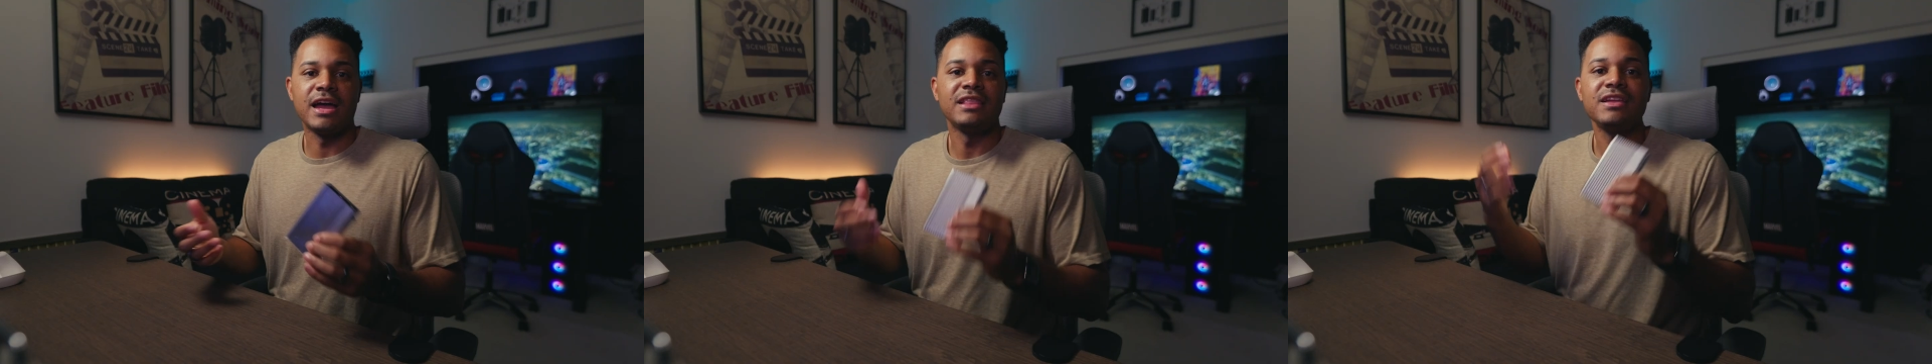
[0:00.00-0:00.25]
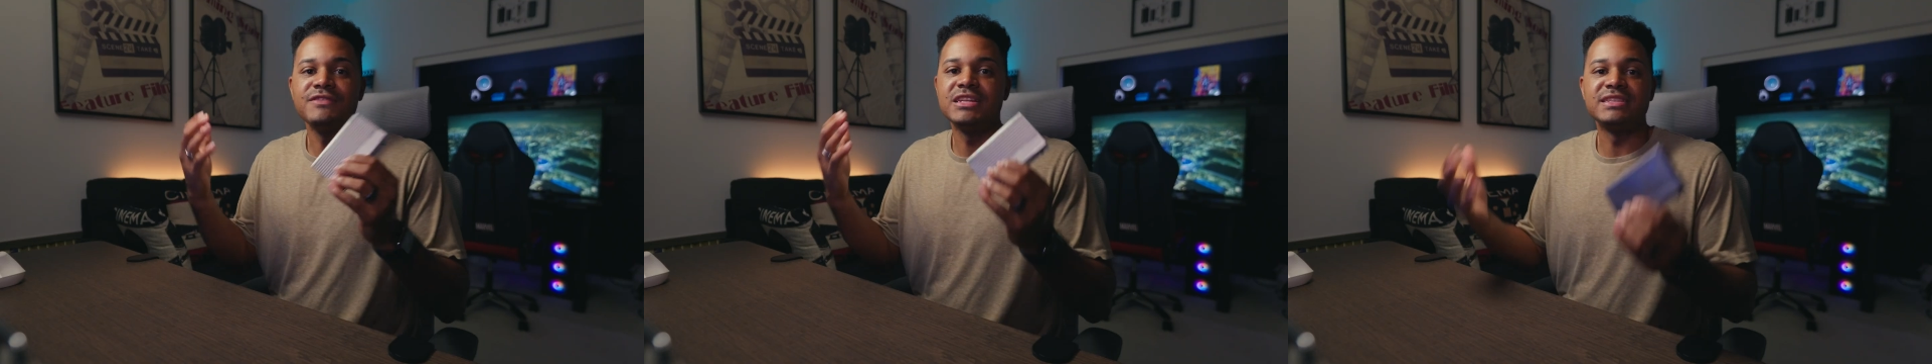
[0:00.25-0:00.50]
I
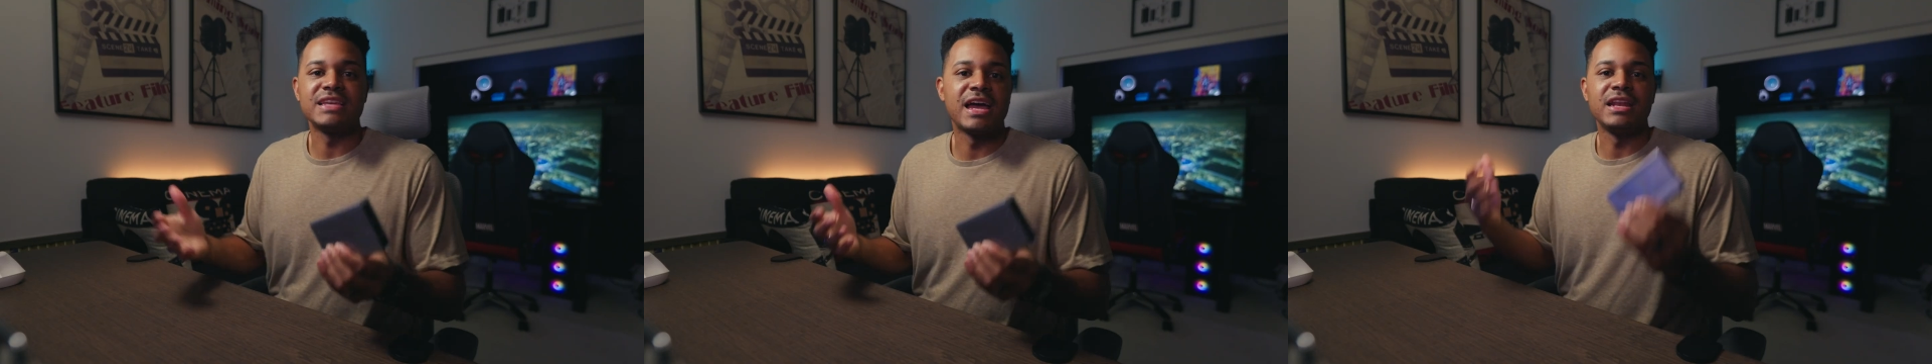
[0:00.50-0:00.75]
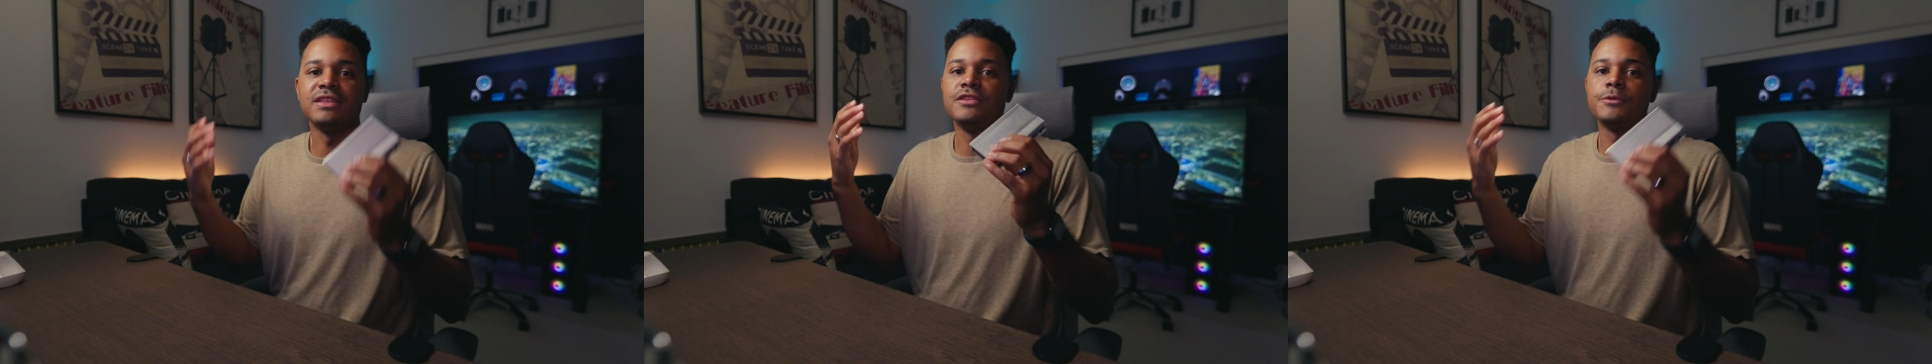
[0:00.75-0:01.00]
love the
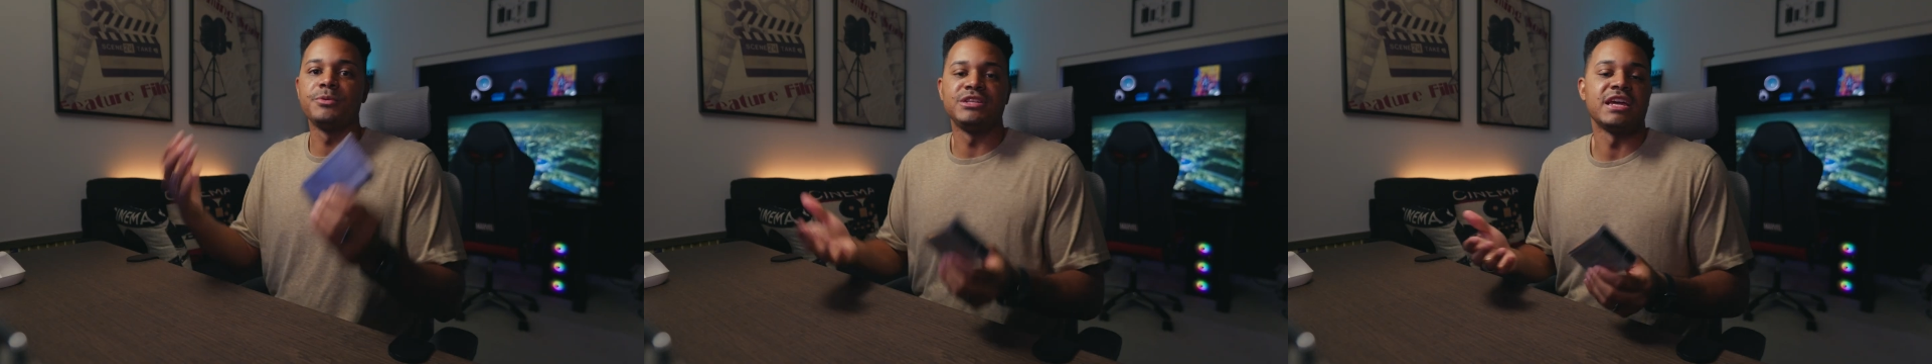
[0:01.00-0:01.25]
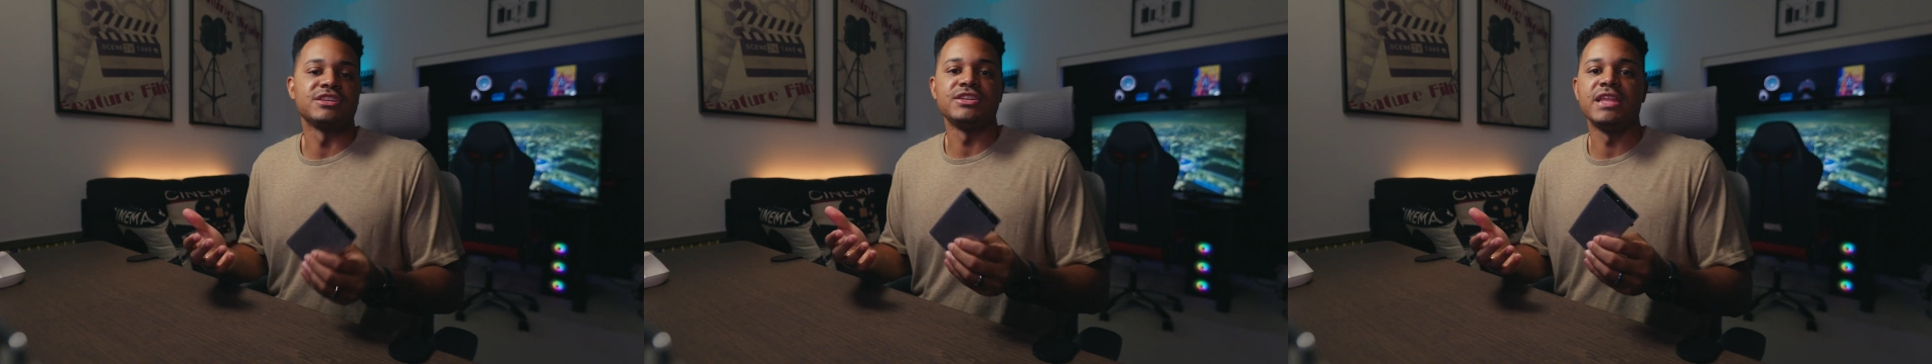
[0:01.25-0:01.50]
design. I love the
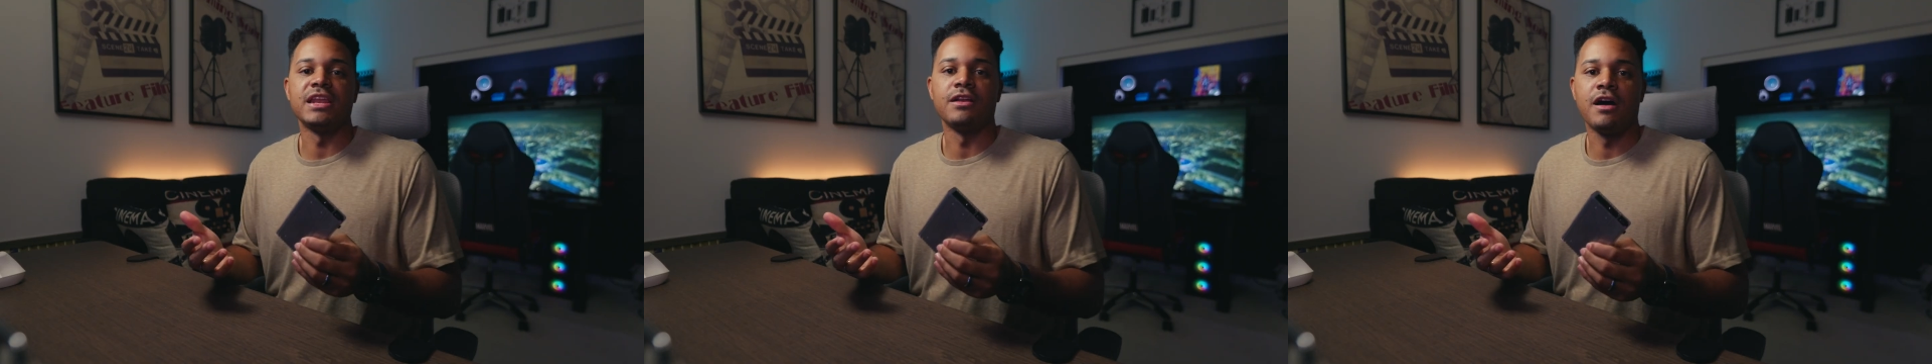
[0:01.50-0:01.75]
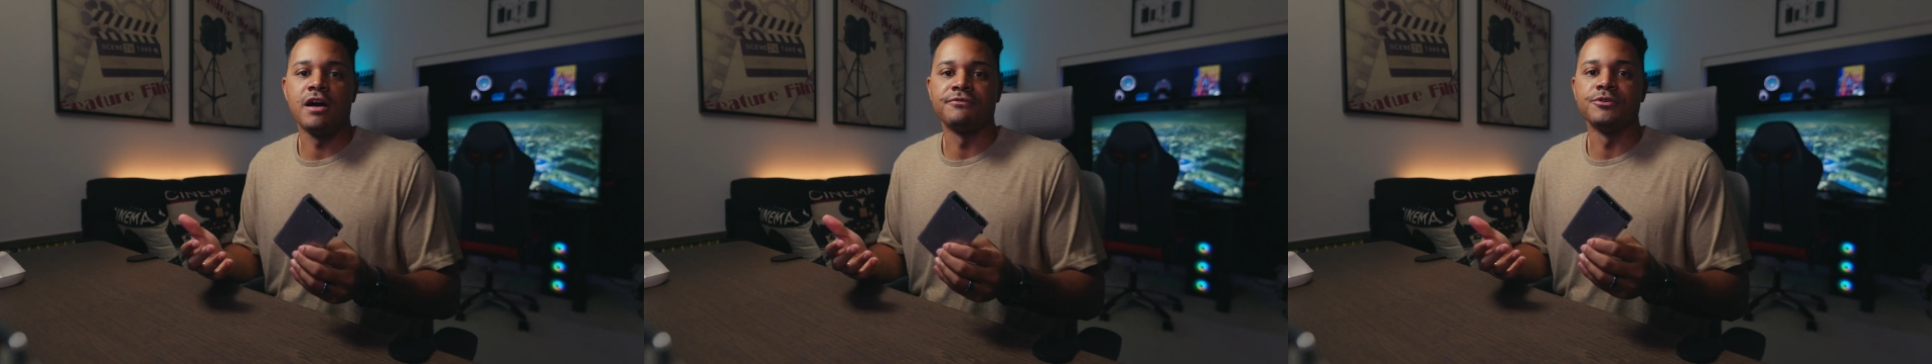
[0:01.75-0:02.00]
protection that it
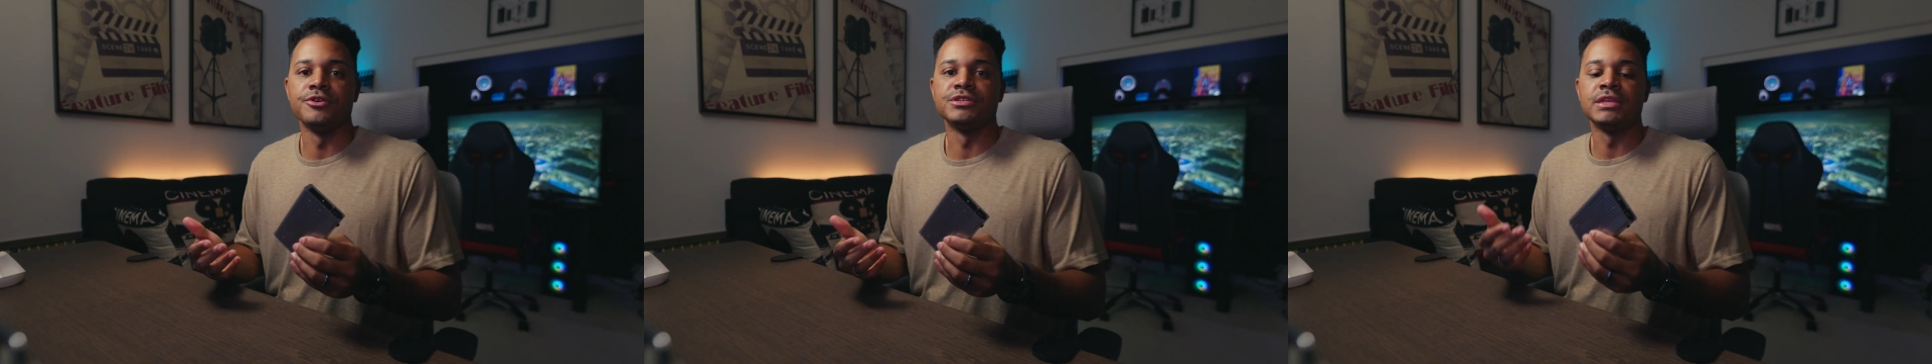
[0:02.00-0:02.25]
offers.